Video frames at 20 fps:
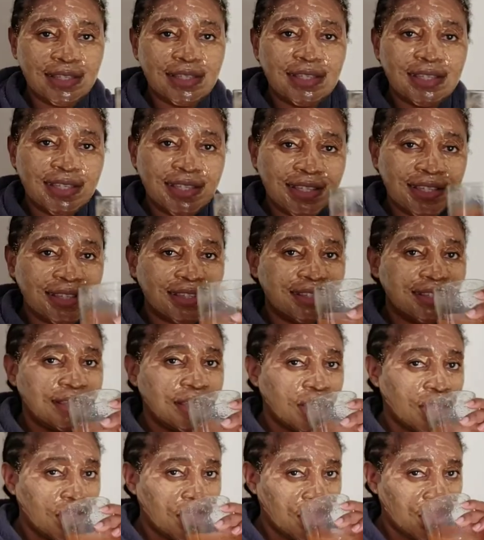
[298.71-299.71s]
So guys,
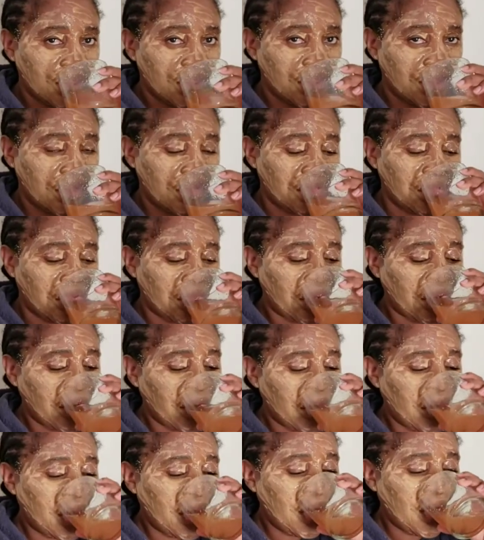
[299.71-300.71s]
baobab is highly
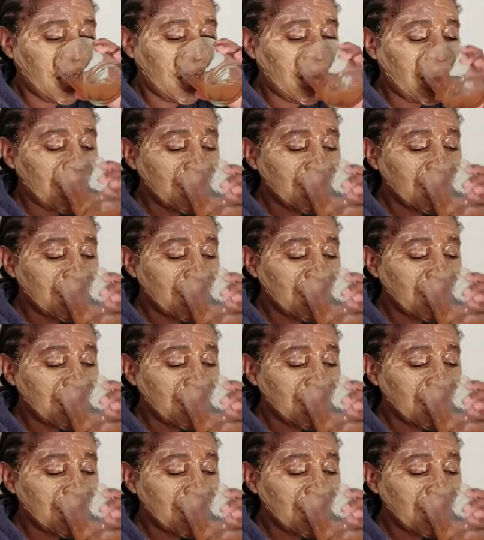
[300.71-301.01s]
nutritious